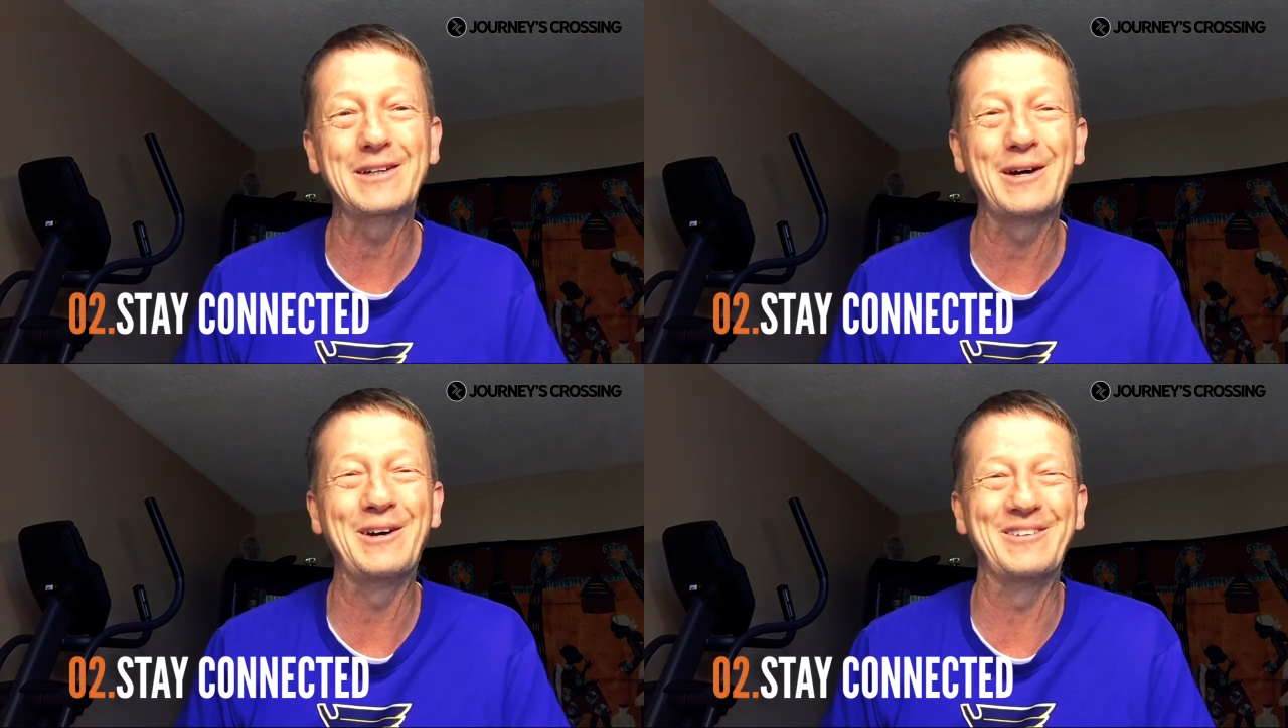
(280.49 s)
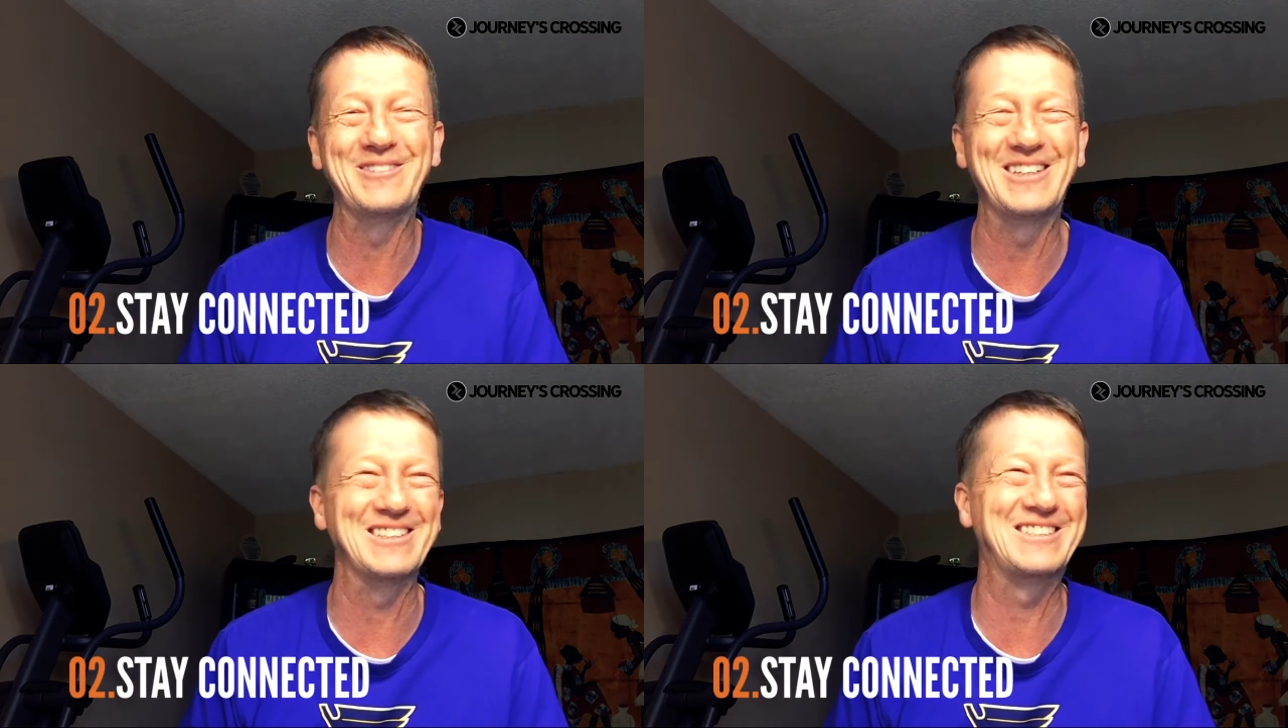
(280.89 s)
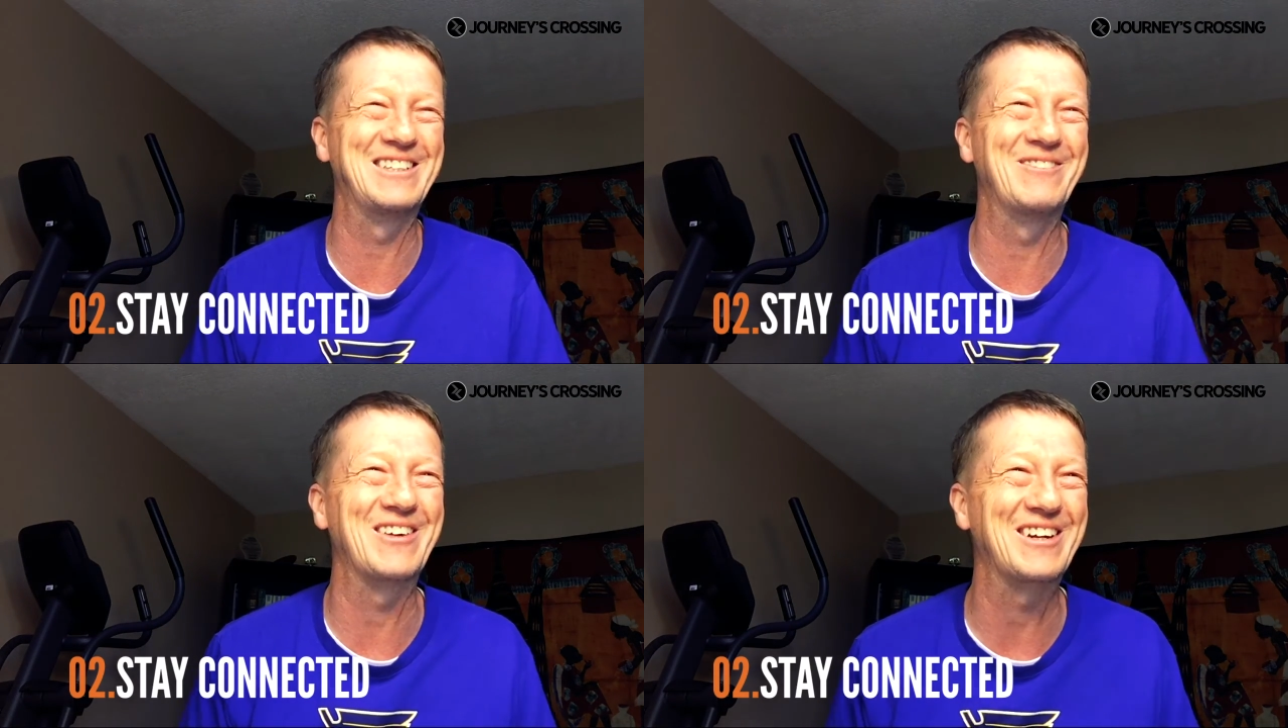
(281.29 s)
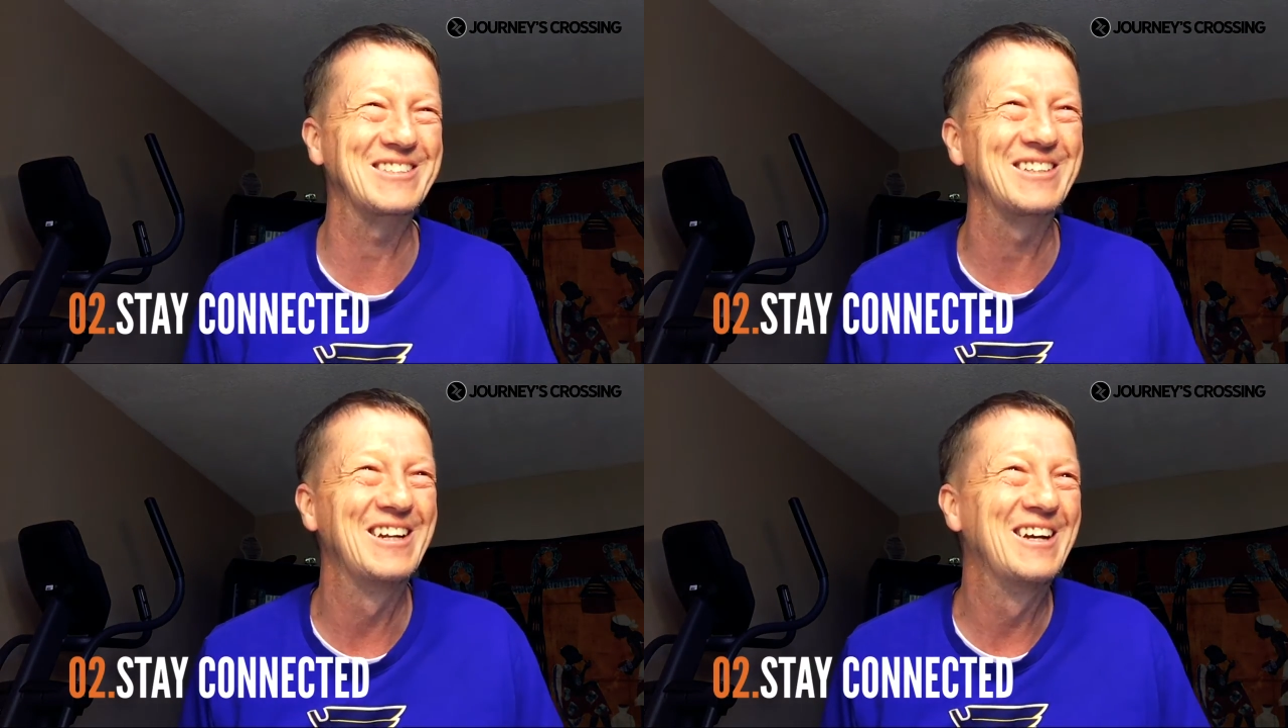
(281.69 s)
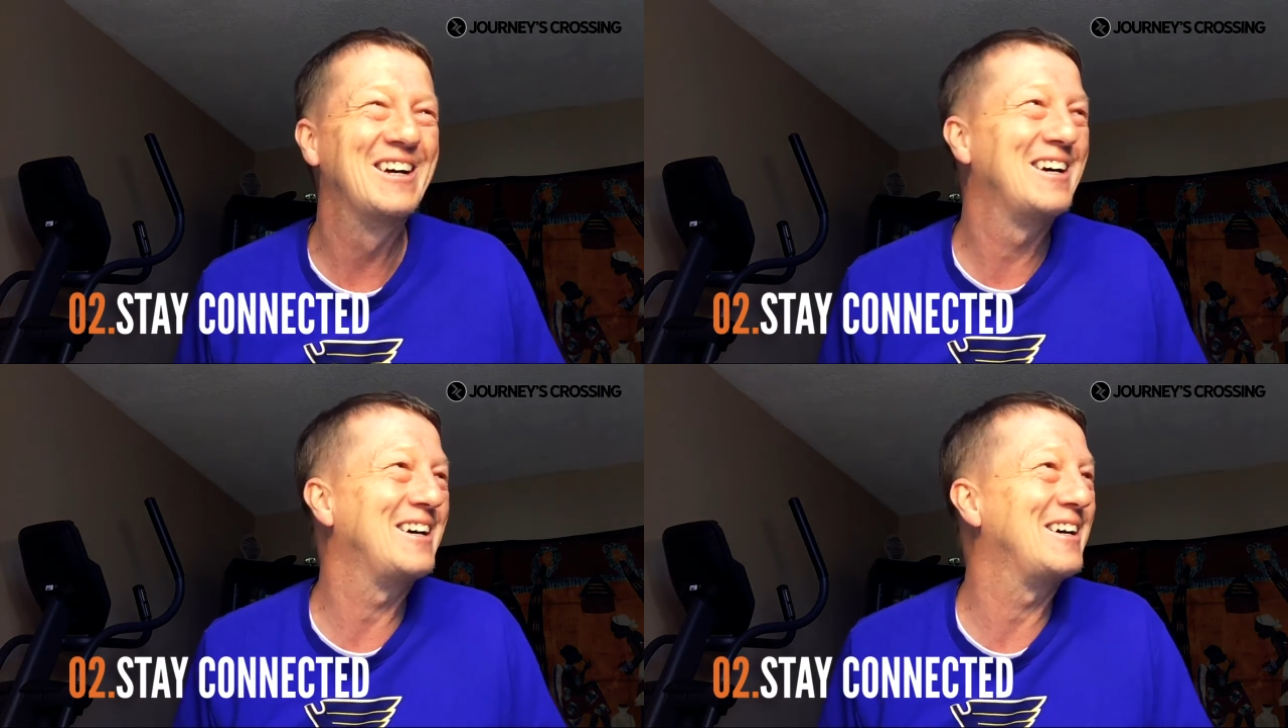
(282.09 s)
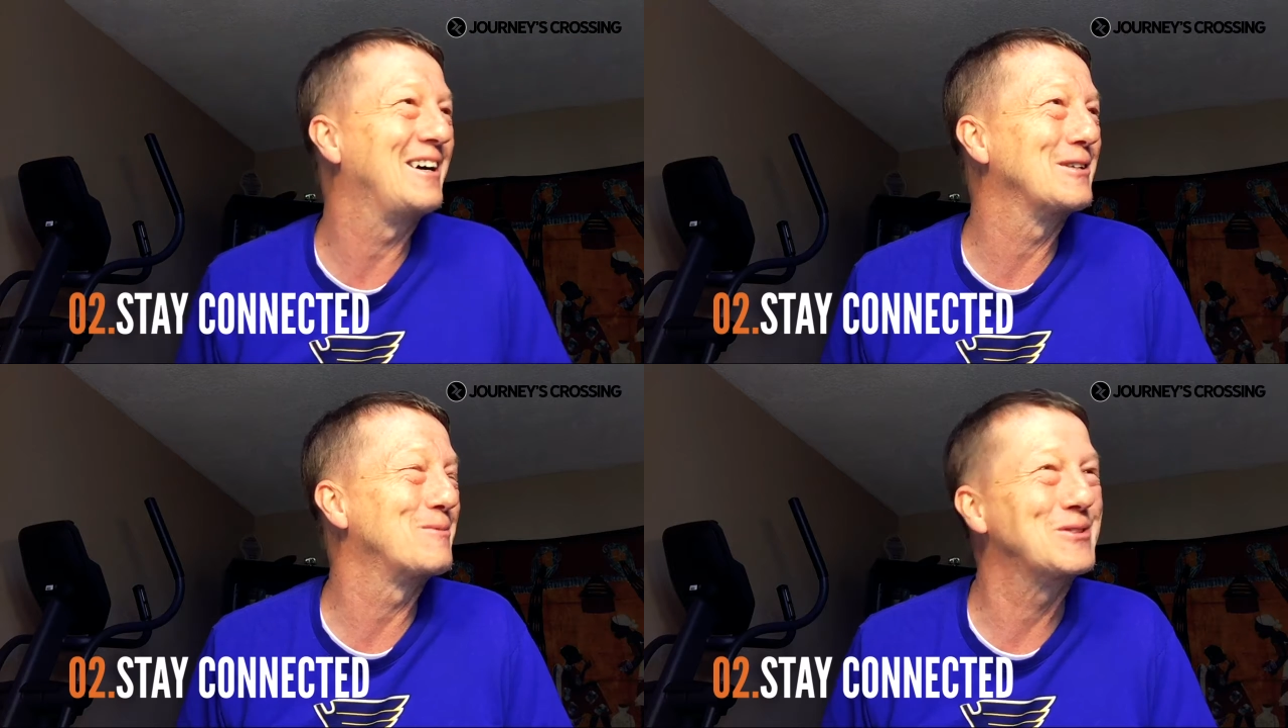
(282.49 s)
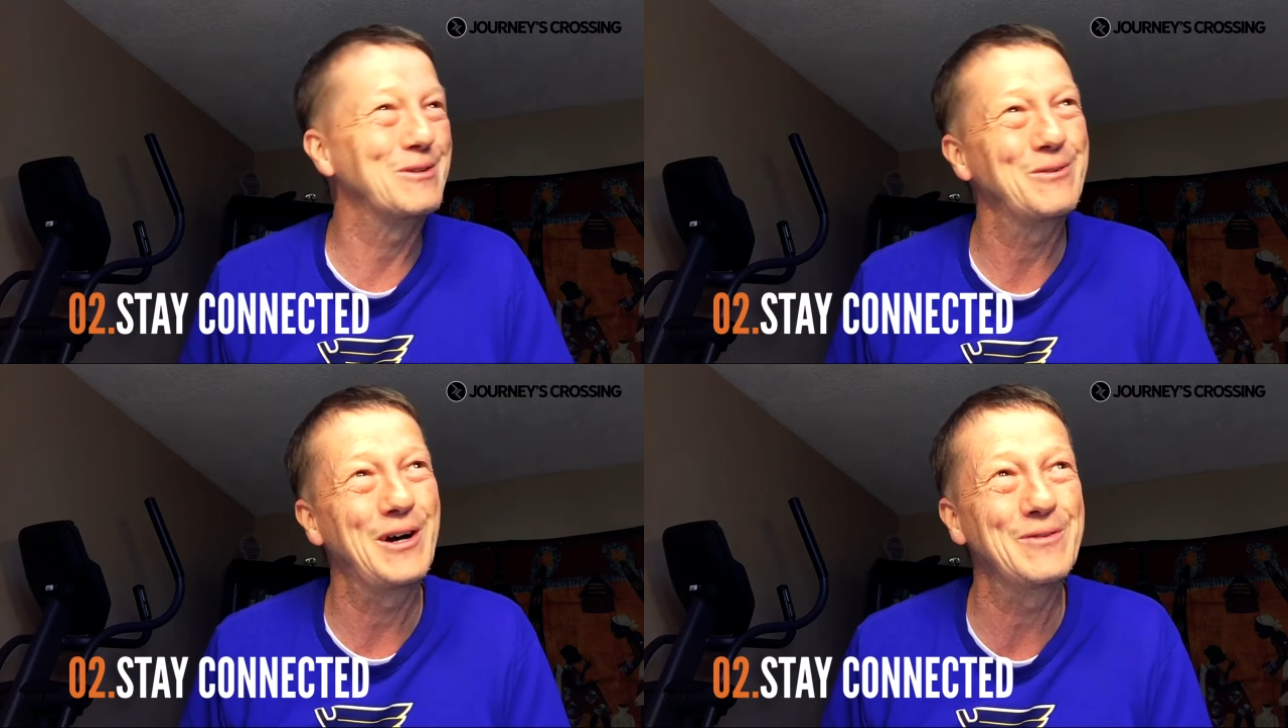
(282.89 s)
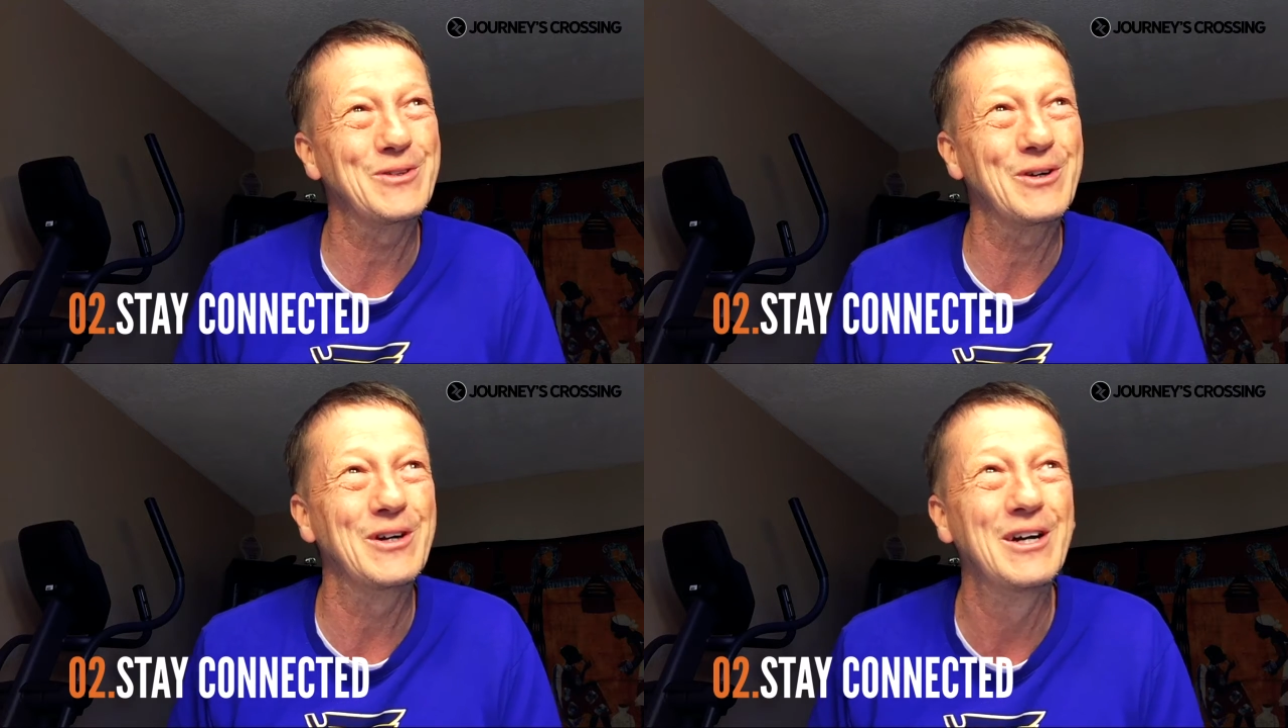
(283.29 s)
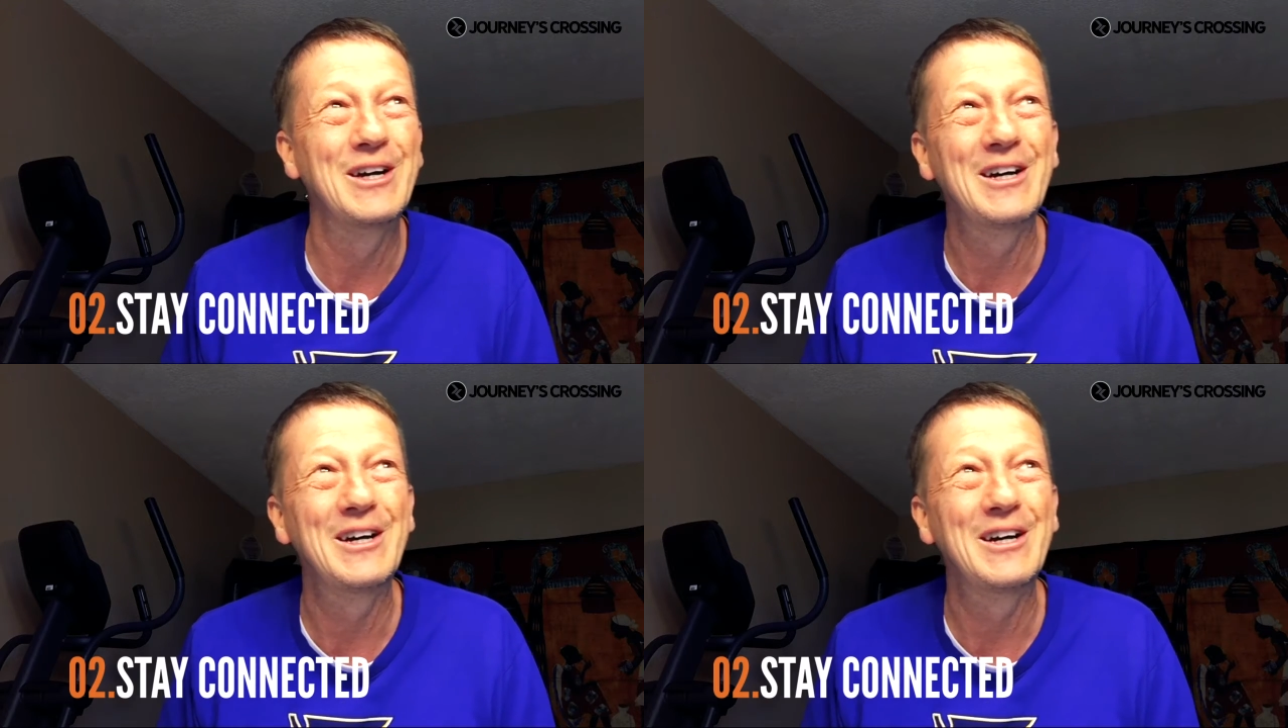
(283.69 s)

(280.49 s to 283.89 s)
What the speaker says: come December, because husbands and wives are